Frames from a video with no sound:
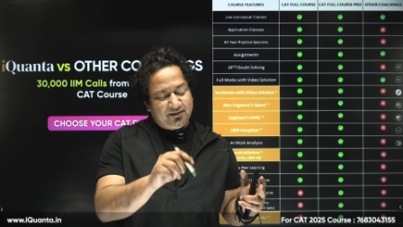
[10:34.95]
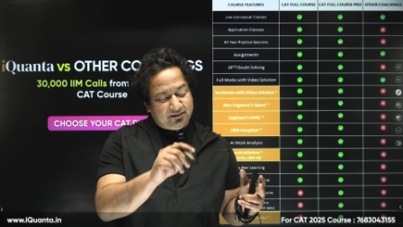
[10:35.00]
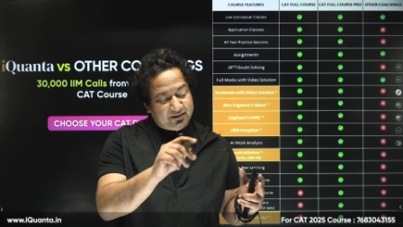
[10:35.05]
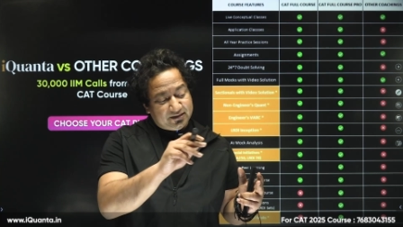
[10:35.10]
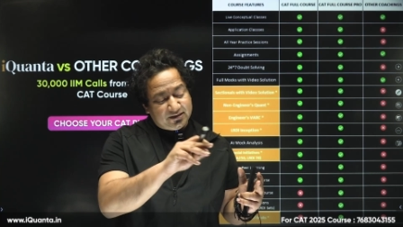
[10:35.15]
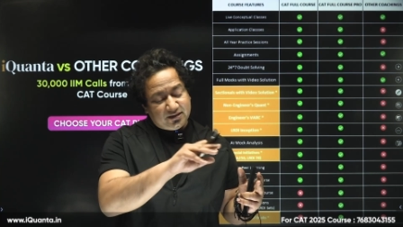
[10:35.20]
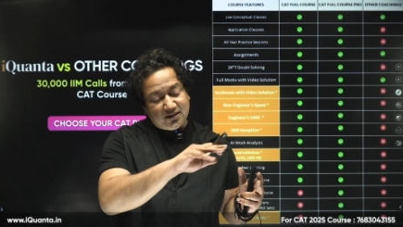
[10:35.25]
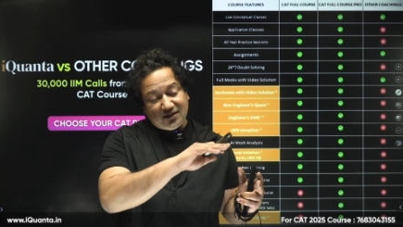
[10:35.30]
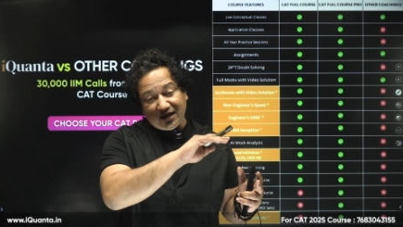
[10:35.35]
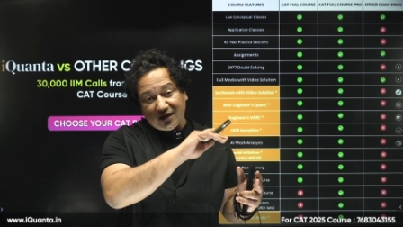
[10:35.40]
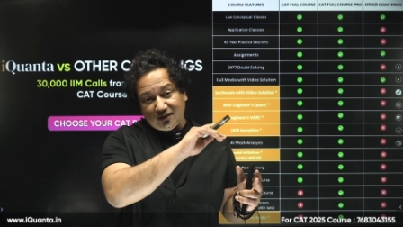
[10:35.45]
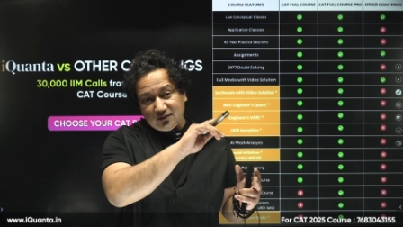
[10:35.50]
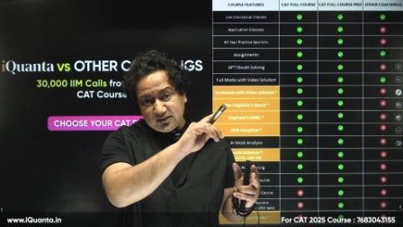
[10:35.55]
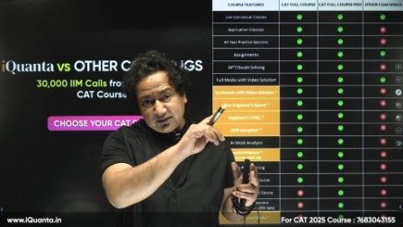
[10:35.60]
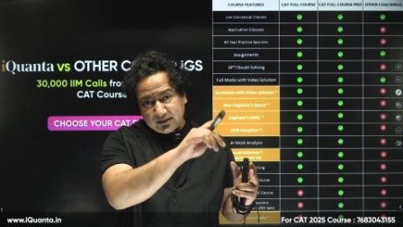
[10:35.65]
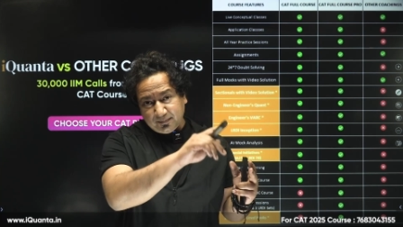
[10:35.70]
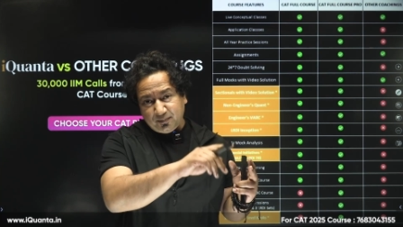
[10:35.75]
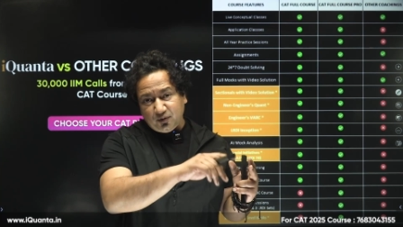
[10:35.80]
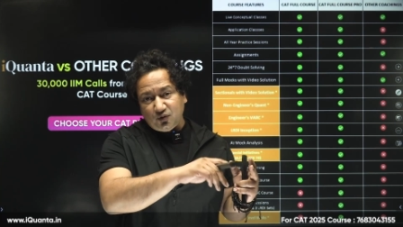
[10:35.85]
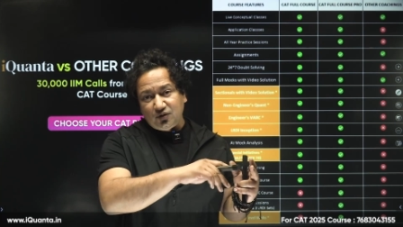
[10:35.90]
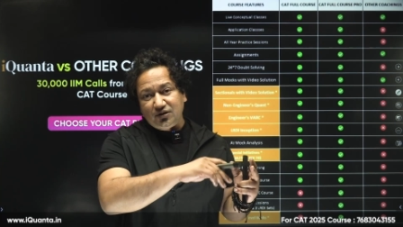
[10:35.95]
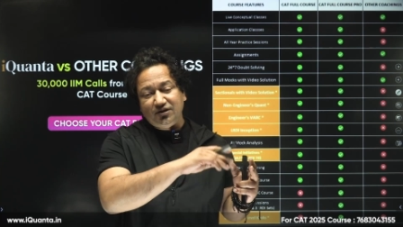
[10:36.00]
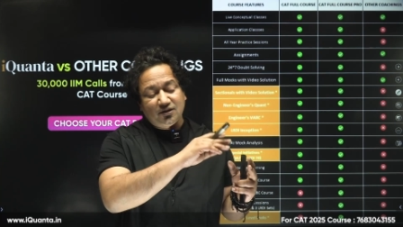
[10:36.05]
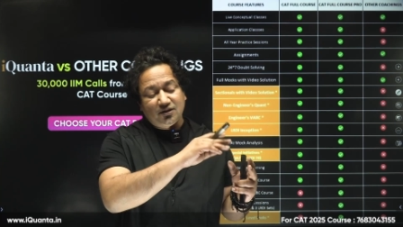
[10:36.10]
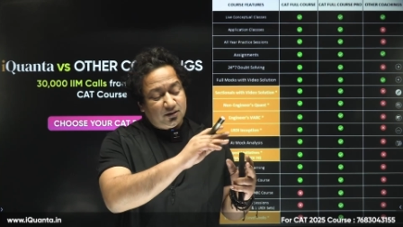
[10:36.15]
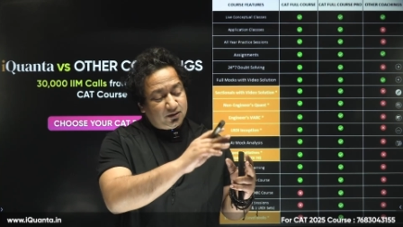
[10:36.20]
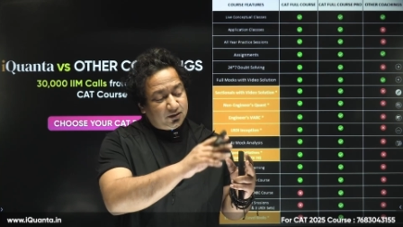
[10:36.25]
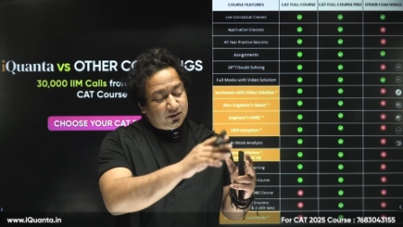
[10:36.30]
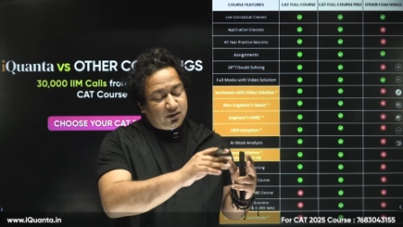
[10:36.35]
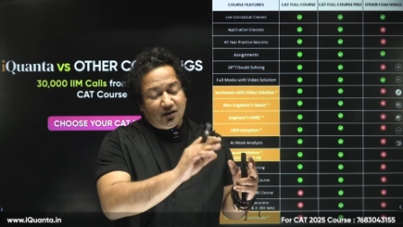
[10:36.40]
There's a doubt support,
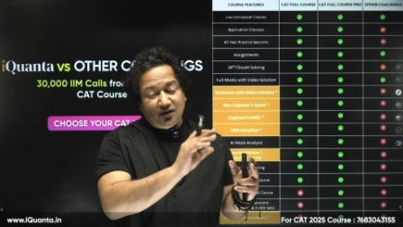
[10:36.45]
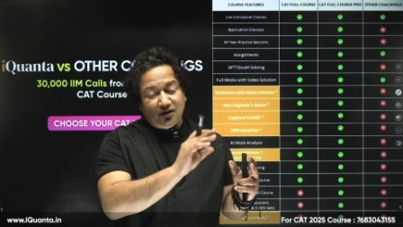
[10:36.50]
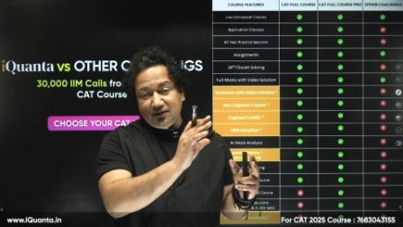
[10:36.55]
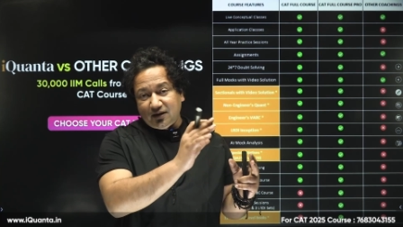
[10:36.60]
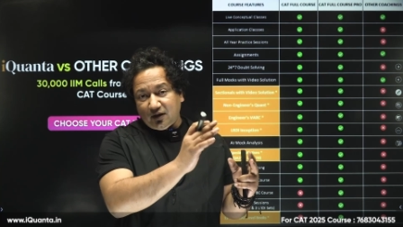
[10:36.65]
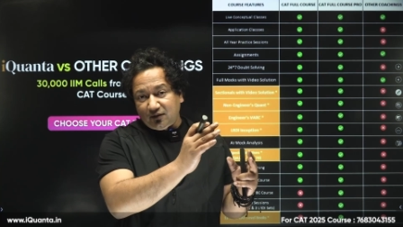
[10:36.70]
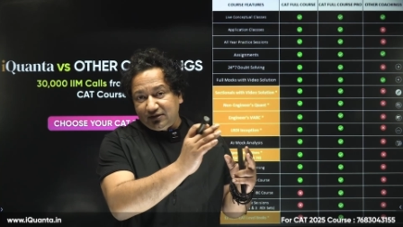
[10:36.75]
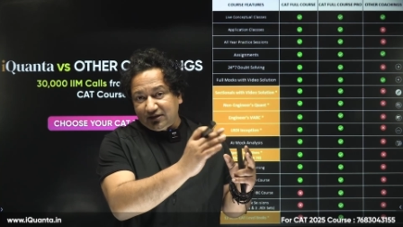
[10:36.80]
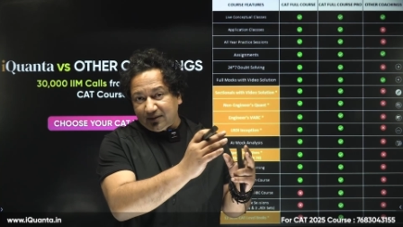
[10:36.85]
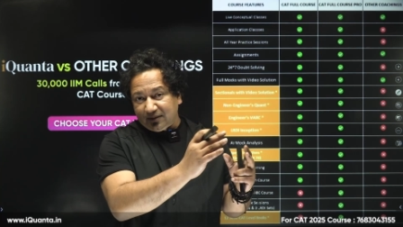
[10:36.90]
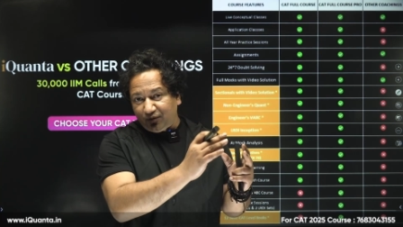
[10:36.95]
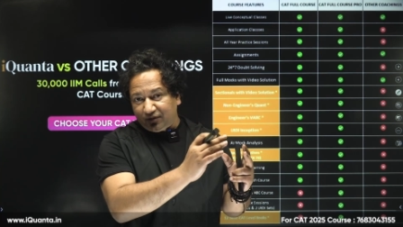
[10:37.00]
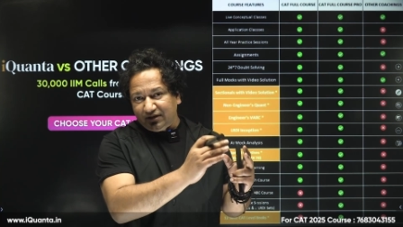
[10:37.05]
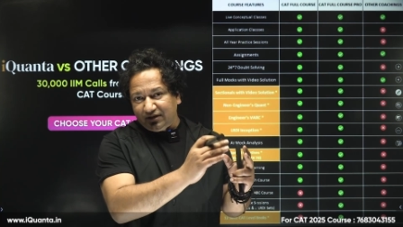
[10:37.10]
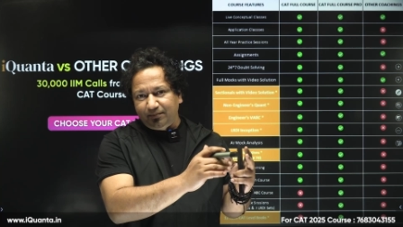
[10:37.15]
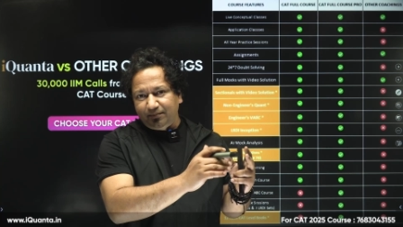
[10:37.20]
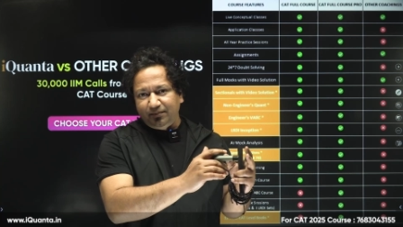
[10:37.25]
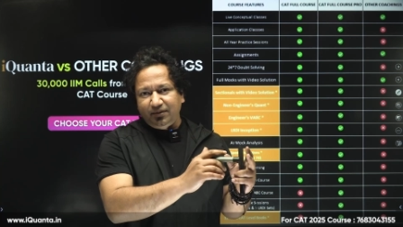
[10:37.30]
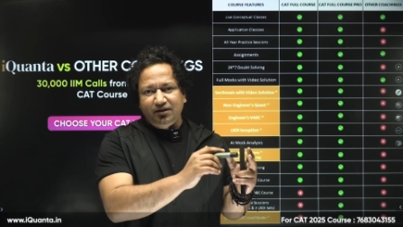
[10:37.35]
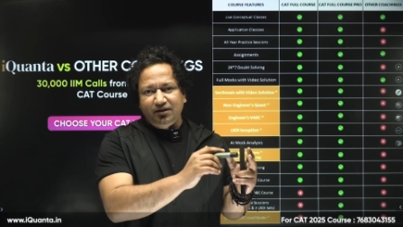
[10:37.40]
a doubt support number.